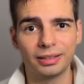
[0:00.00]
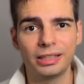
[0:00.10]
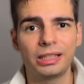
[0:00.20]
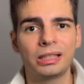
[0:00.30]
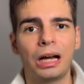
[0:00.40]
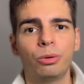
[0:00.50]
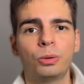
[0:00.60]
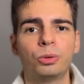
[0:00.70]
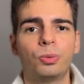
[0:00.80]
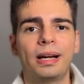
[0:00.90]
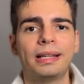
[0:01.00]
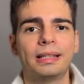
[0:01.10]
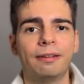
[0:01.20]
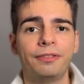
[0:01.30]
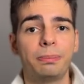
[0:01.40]
This is how you would write
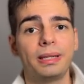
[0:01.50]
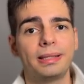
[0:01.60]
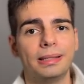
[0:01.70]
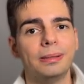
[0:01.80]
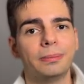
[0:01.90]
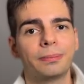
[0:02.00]
a VPC.